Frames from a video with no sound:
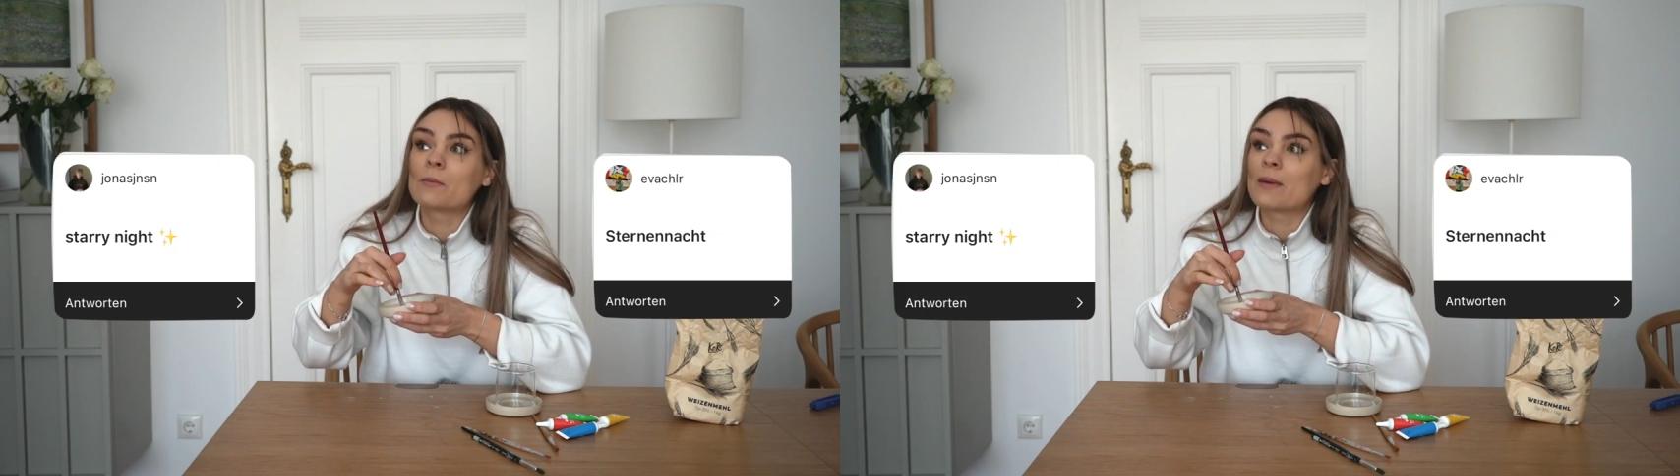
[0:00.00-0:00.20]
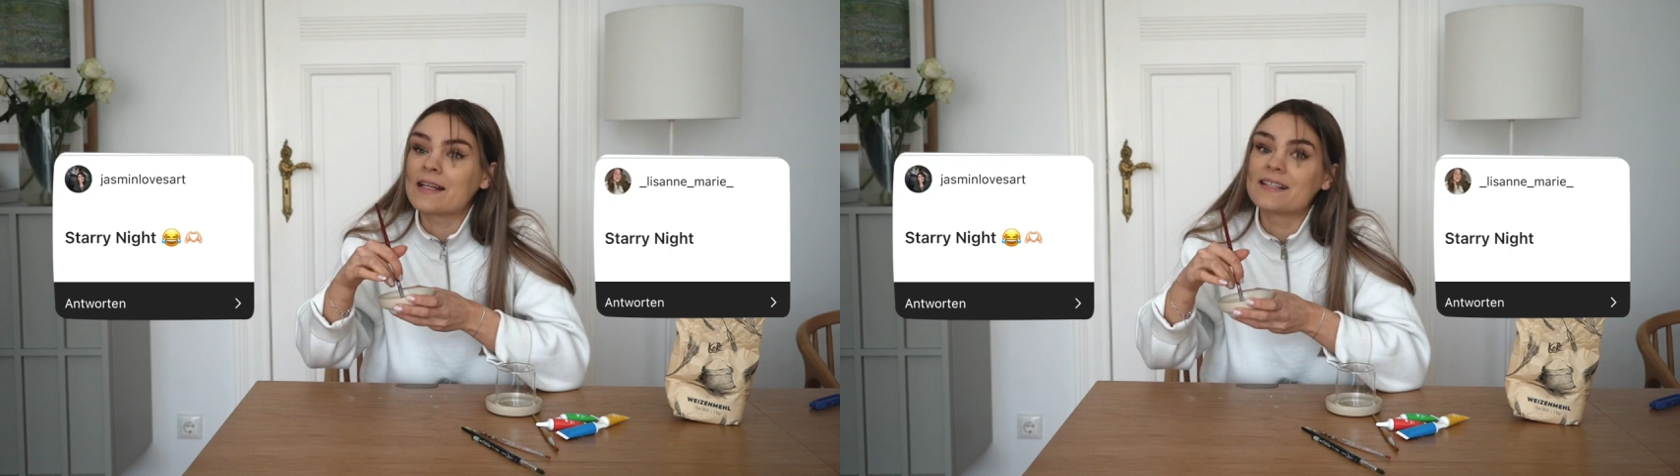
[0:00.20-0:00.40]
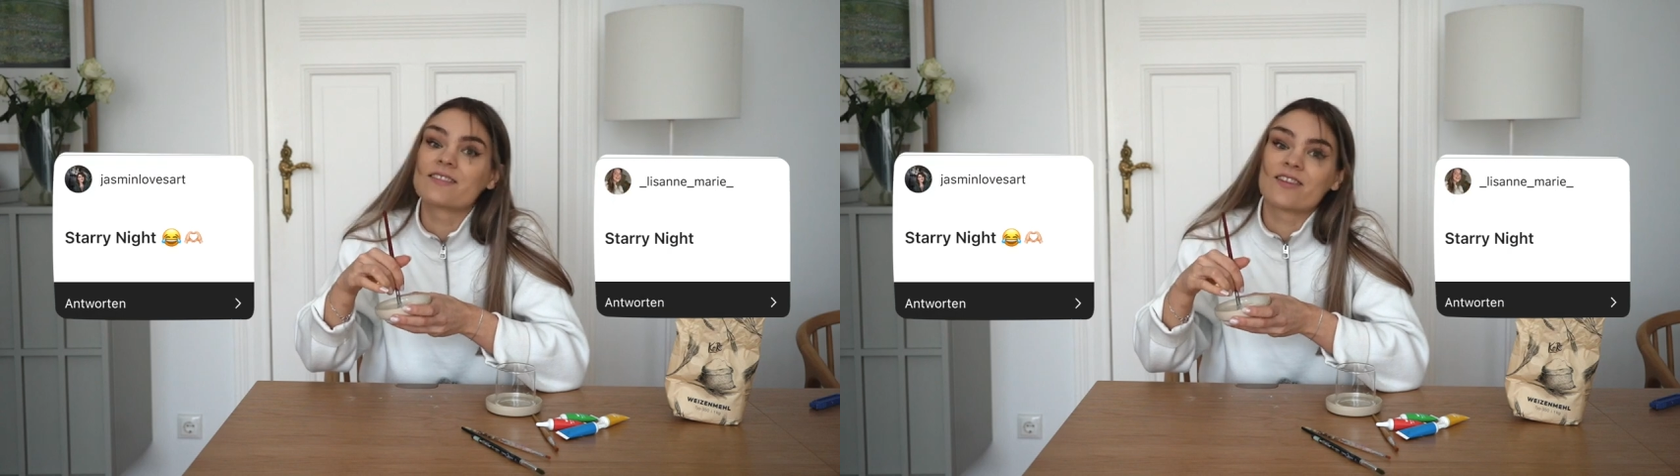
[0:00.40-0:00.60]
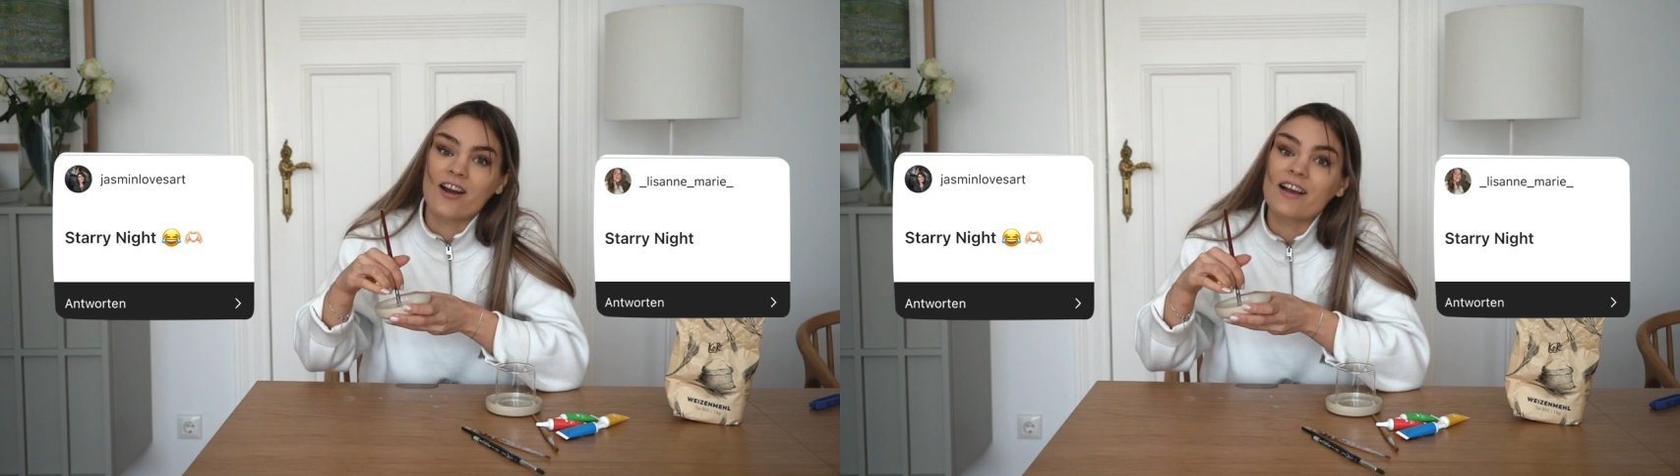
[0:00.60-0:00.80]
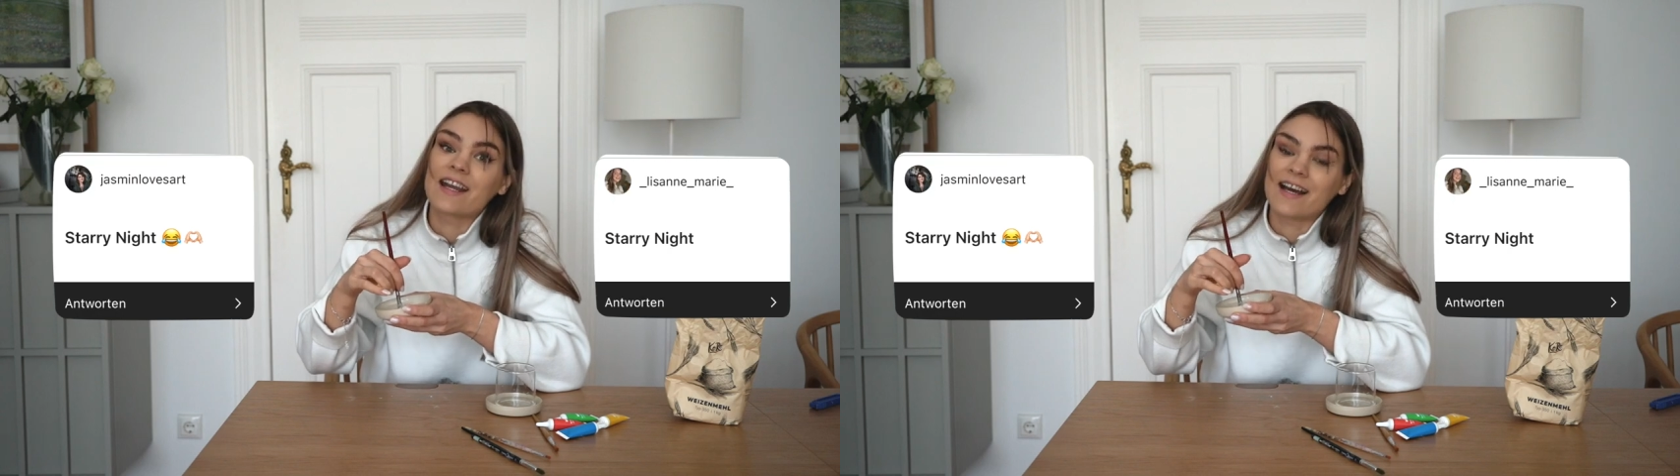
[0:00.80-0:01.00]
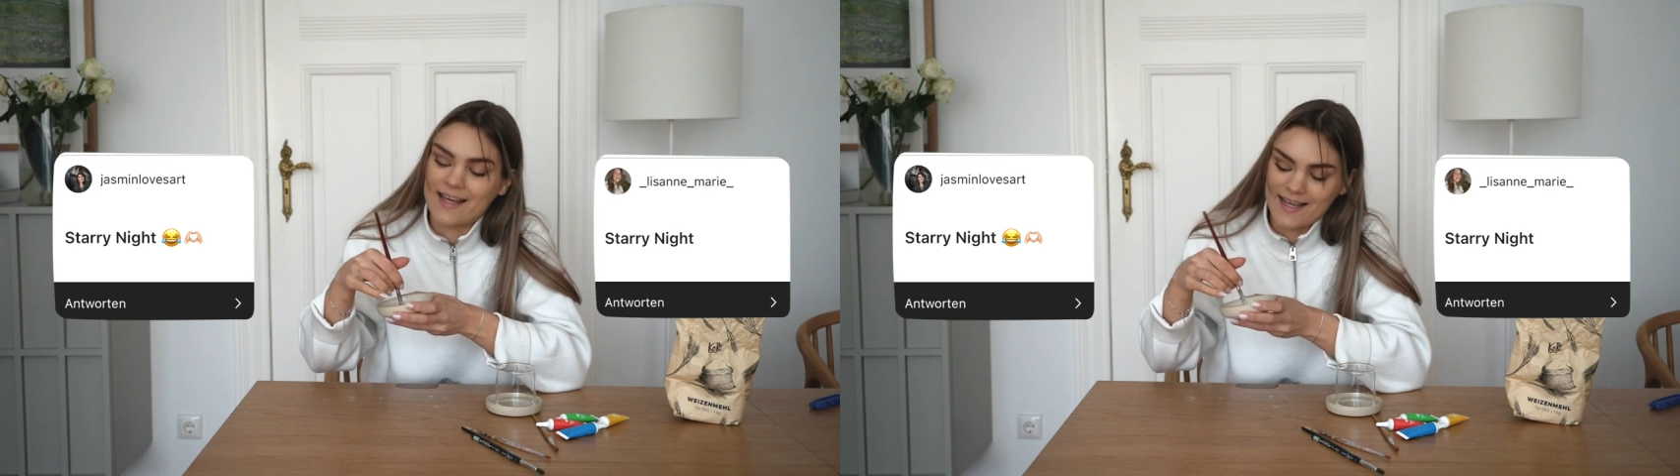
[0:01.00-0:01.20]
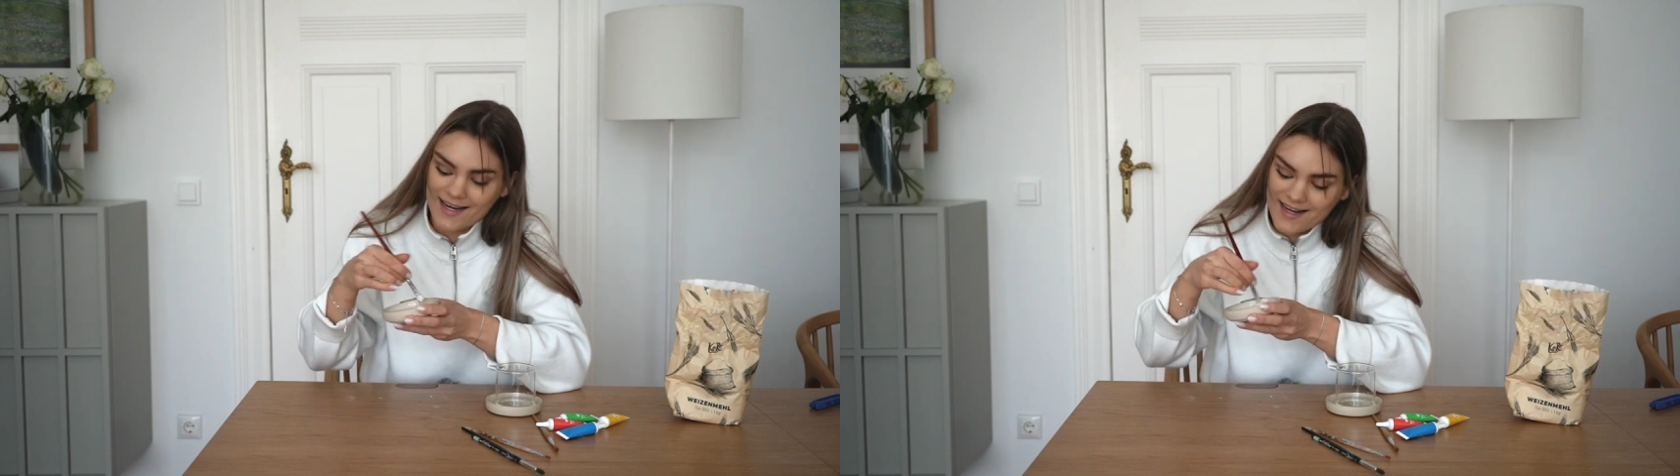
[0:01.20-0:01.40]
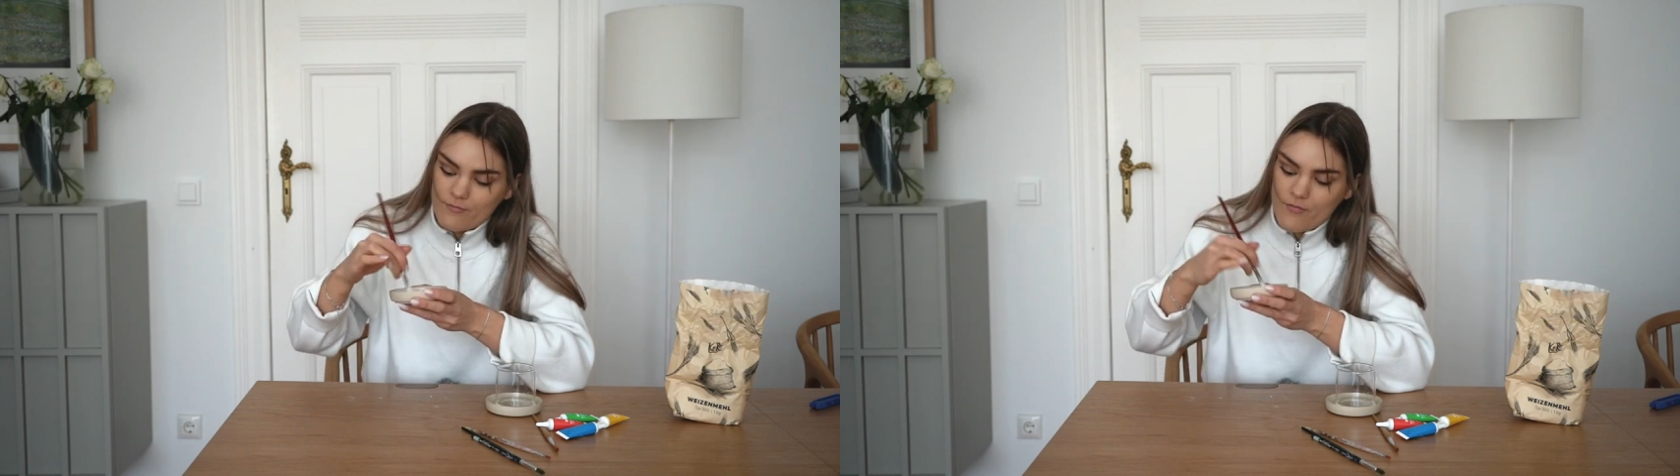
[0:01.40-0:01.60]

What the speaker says: to paint Starry Night.